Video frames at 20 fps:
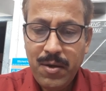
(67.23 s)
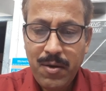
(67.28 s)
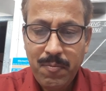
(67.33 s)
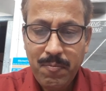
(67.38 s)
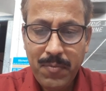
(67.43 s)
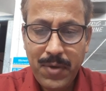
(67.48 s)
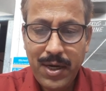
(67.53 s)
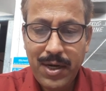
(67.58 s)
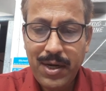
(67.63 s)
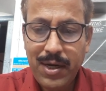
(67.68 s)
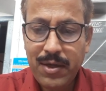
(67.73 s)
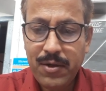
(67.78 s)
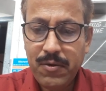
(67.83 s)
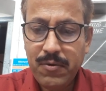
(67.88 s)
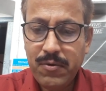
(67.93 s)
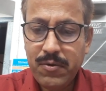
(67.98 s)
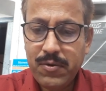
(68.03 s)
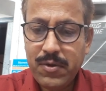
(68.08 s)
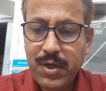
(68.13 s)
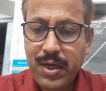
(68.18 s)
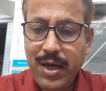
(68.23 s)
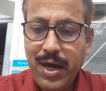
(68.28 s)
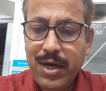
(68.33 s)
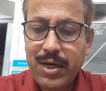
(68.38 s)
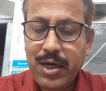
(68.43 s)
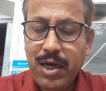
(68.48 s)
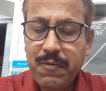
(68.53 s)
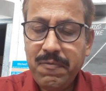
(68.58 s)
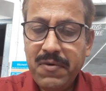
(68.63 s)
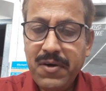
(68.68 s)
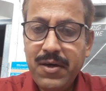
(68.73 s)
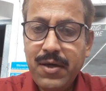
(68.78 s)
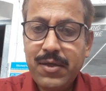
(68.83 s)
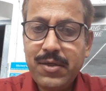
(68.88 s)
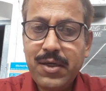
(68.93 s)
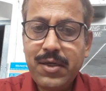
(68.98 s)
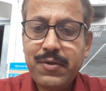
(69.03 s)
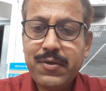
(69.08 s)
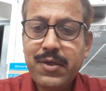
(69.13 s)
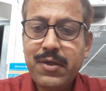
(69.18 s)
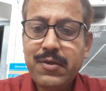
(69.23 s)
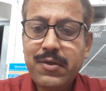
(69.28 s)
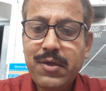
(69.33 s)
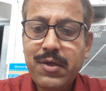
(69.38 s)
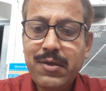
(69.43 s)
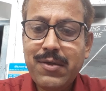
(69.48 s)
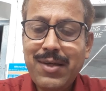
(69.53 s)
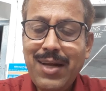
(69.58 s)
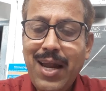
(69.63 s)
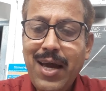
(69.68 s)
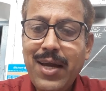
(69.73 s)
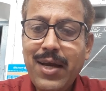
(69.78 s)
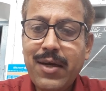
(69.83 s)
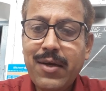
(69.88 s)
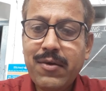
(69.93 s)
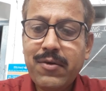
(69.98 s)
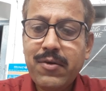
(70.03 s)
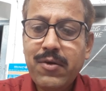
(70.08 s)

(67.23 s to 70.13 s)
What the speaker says: mainly used in aircraft industry since it is light.